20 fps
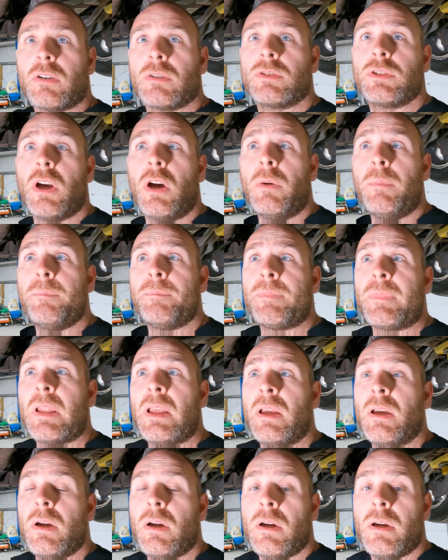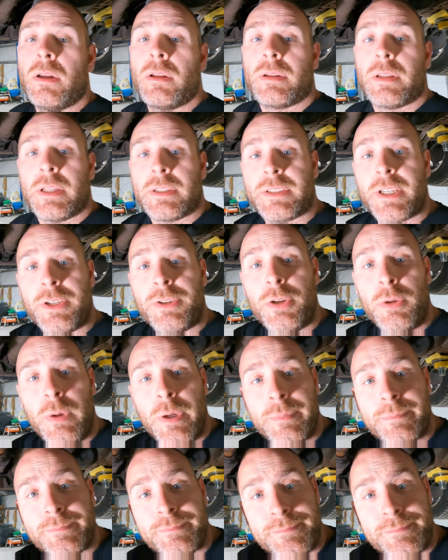So let's get to it.